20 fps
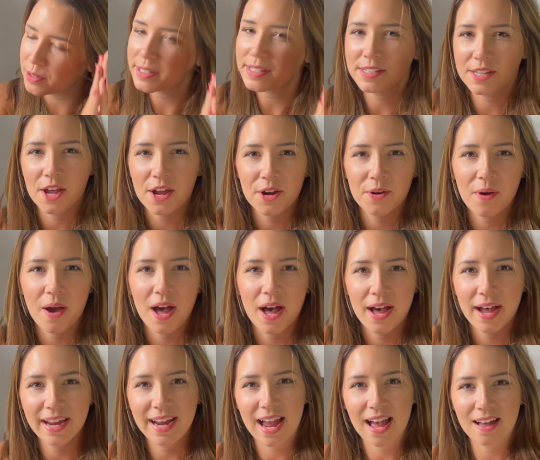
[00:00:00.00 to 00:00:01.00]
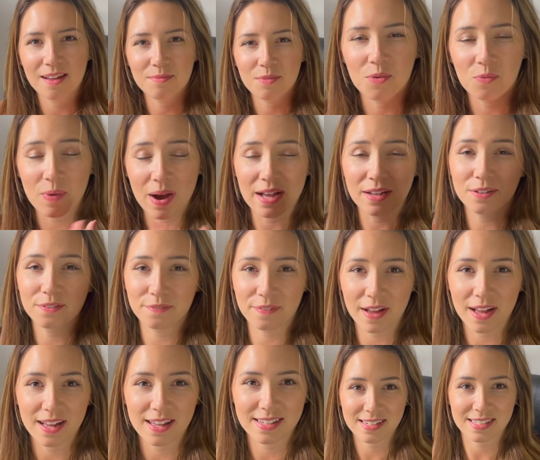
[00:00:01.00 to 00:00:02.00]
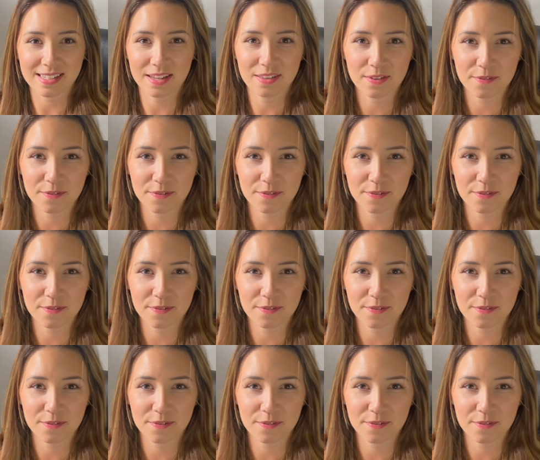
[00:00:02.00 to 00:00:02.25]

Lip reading: So I am well versed in